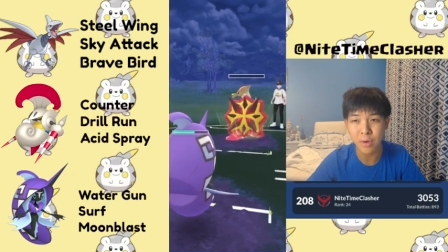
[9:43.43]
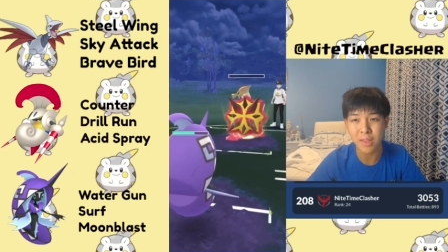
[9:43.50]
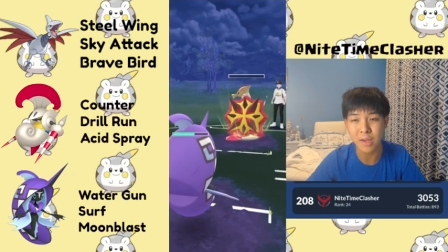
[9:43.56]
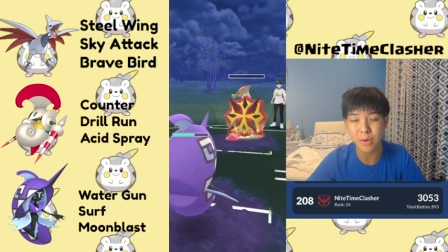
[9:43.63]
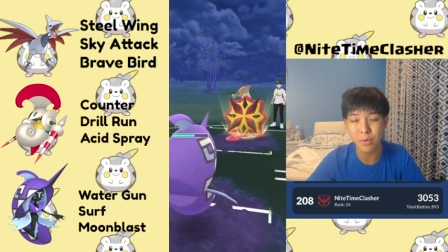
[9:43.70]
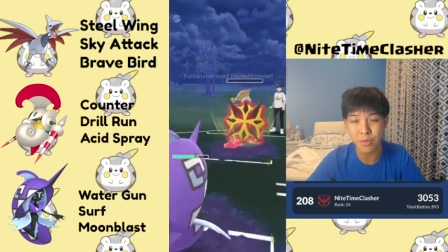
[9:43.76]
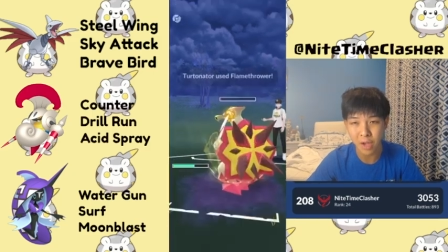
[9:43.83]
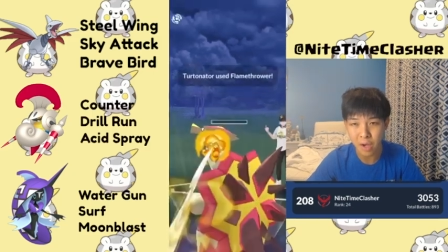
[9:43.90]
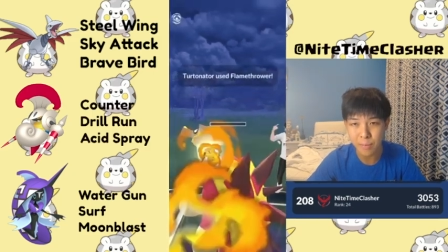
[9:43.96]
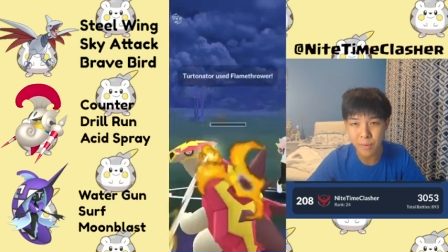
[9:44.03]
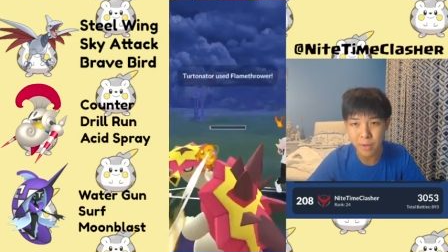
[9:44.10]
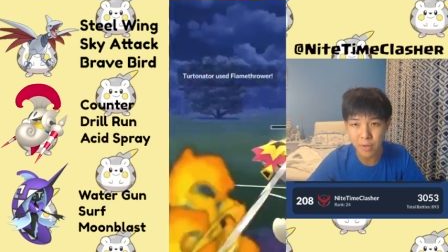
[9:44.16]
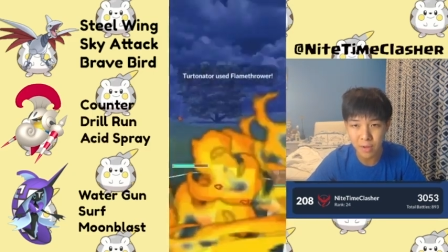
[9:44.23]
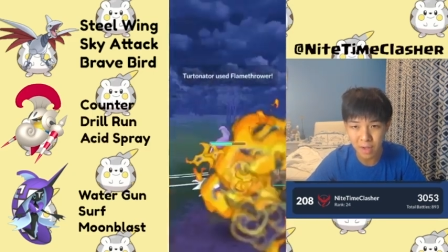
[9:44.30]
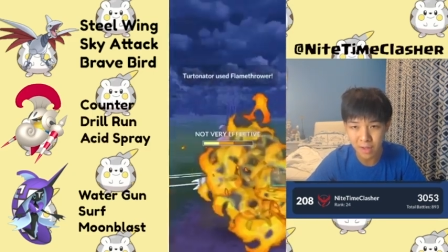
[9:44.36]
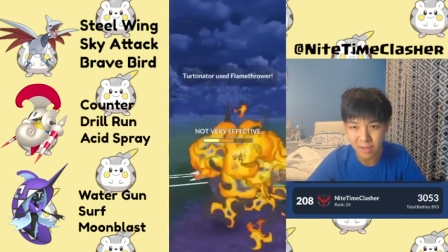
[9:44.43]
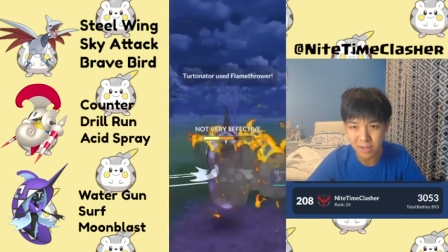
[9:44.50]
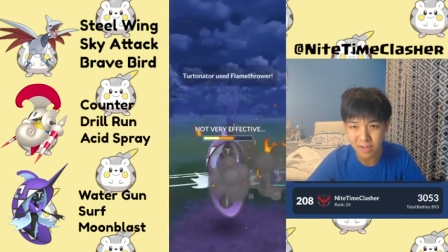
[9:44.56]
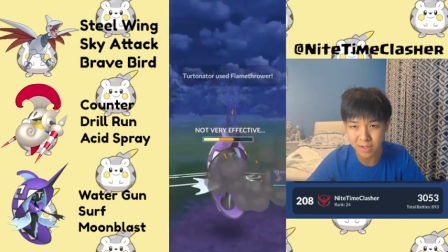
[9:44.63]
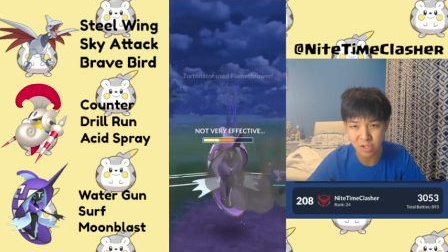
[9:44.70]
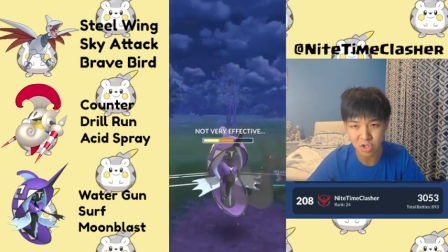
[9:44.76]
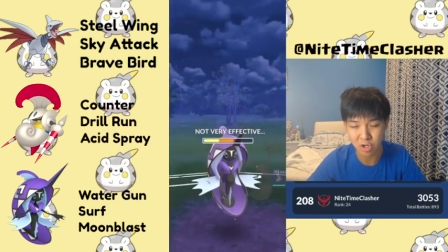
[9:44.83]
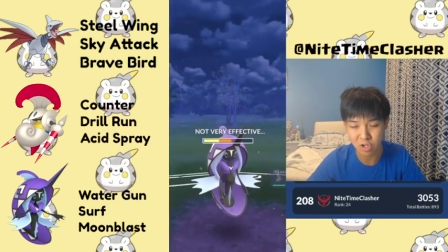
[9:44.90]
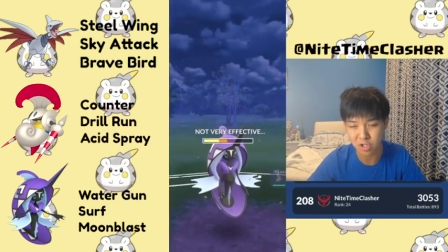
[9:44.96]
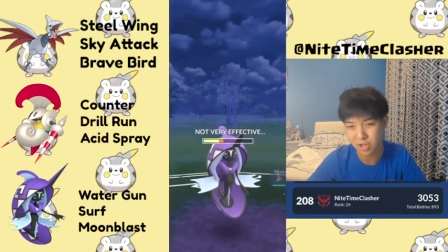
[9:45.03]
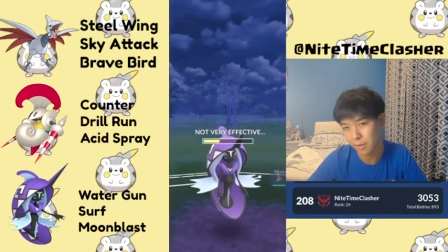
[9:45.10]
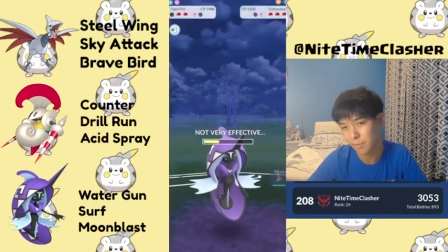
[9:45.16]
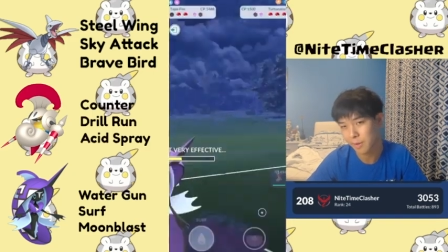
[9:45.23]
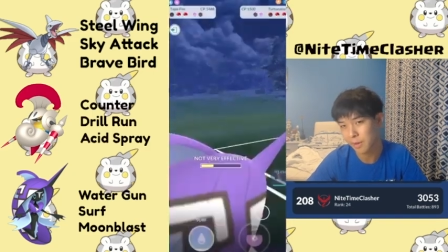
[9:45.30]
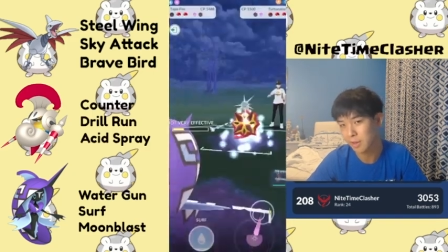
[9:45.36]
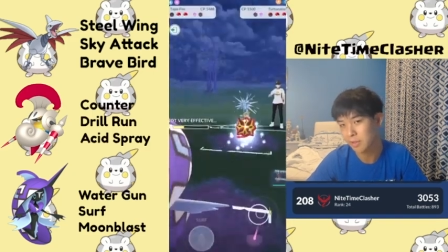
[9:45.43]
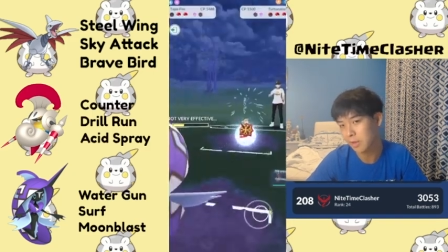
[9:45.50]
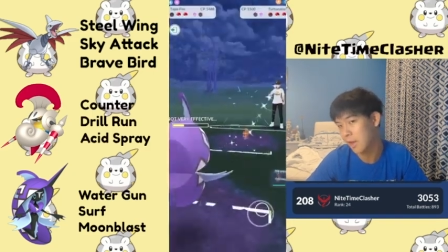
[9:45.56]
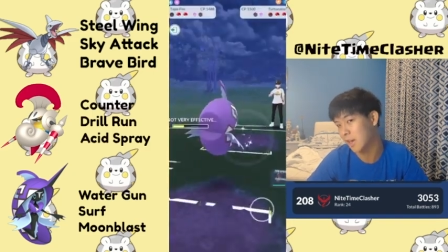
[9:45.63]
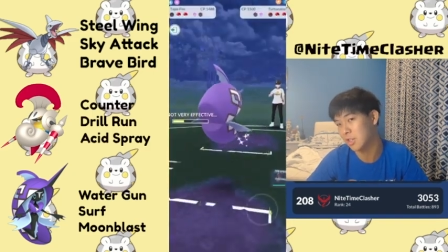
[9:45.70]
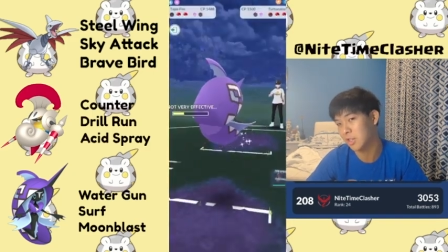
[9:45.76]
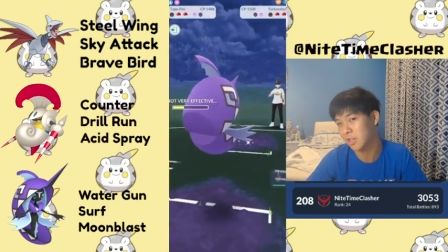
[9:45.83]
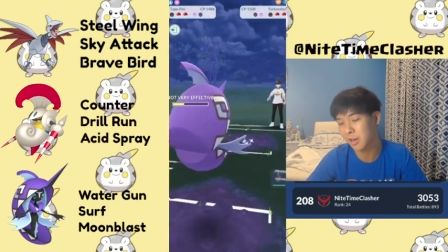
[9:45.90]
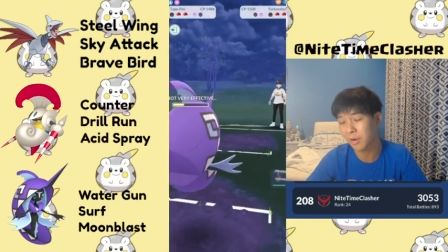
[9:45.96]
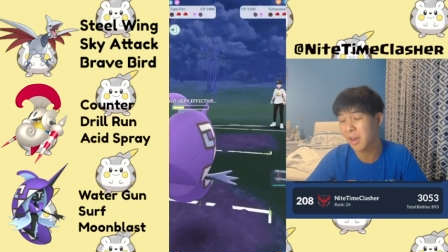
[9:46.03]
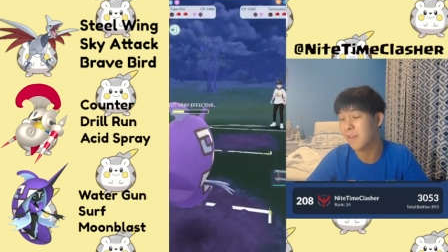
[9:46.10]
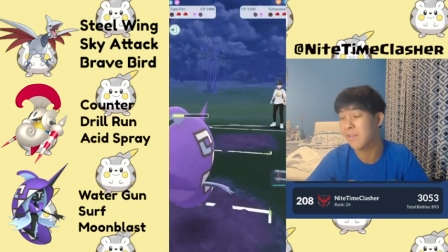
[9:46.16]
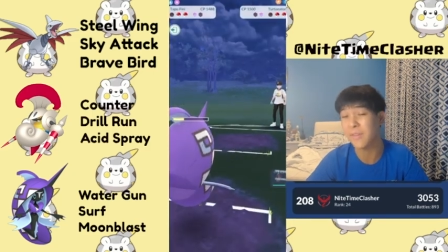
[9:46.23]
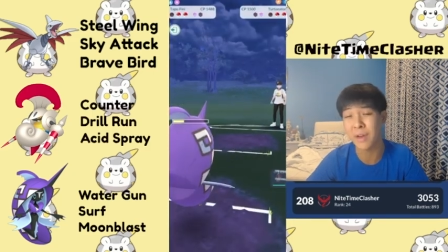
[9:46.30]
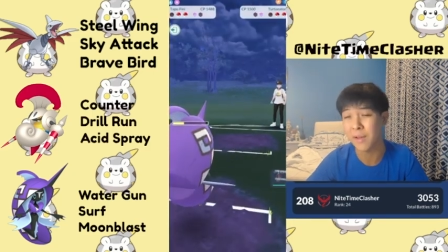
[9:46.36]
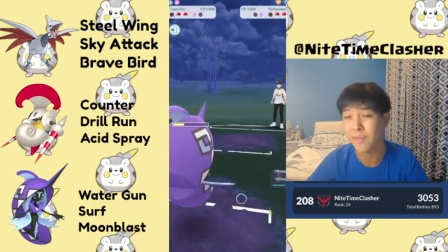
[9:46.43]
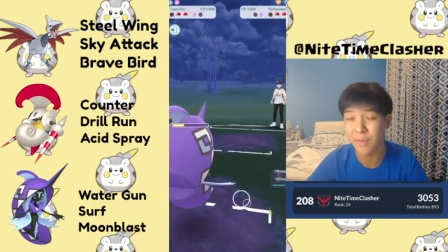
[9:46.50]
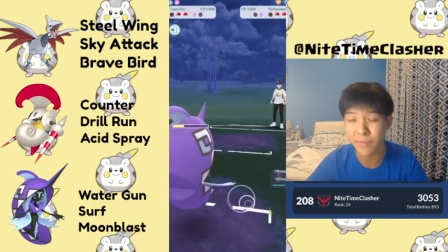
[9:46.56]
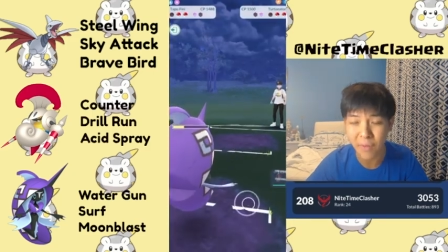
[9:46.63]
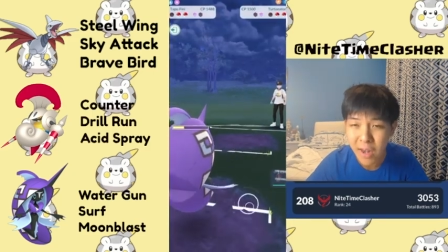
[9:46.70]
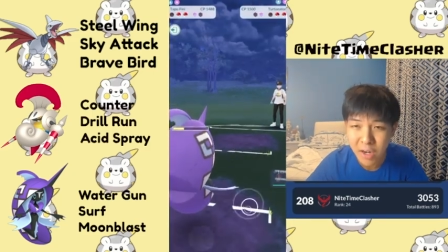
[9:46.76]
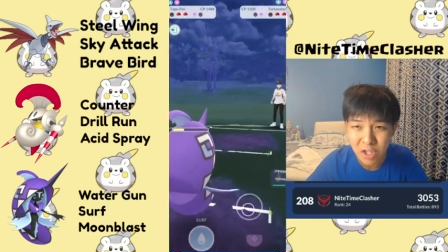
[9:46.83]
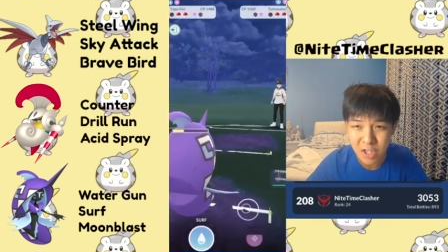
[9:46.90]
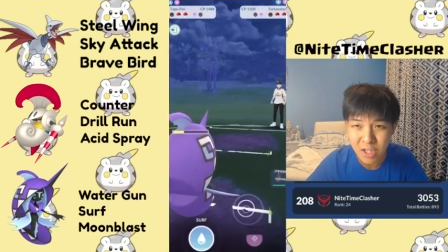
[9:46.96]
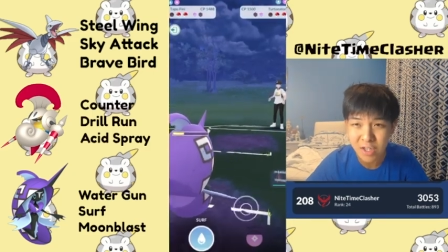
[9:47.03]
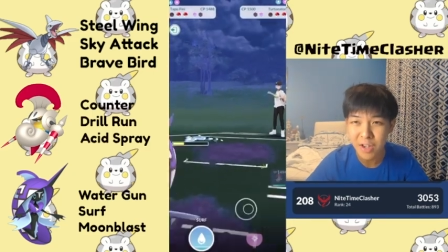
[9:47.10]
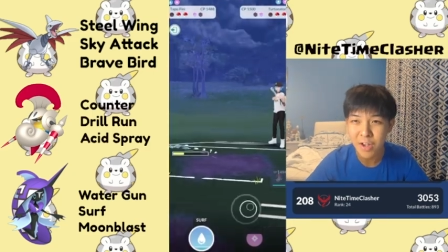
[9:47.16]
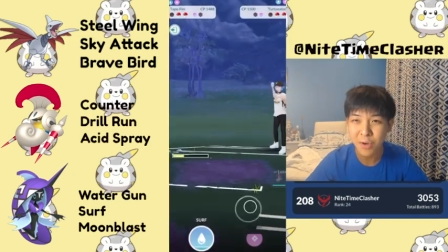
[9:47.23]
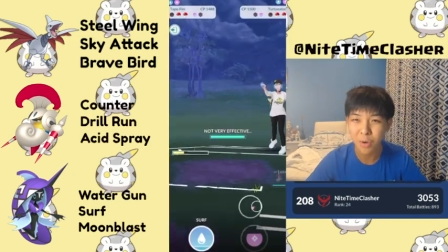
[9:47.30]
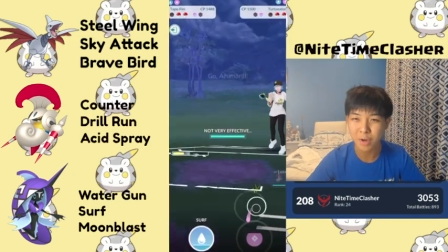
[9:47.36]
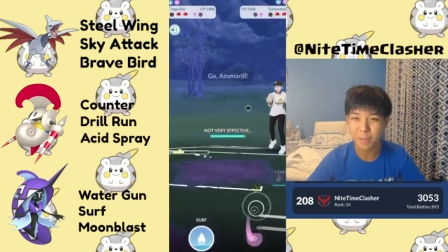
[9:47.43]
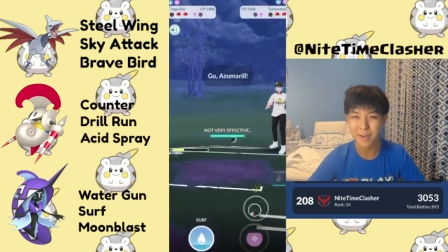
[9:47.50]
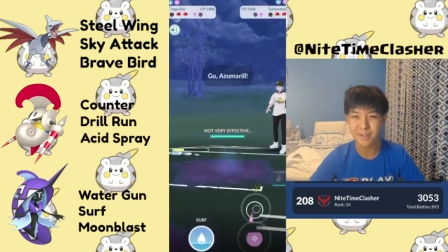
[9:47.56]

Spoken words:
and they will not be able to get this next charge attack because actually they don't even have enough energy. What am I